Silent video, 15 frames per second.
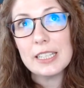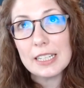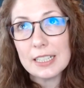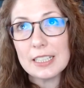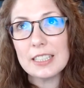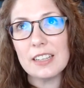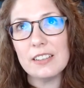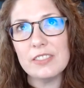
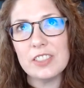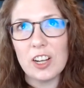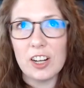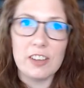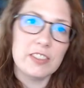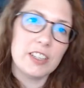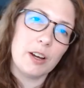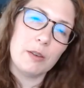6 of
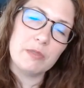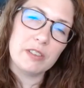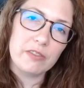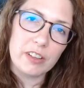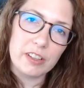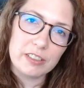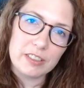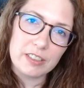Song of Scarabs
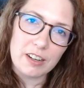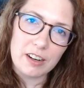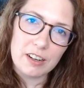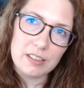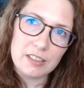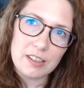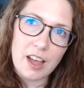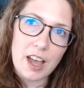and Fallen
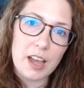Stars.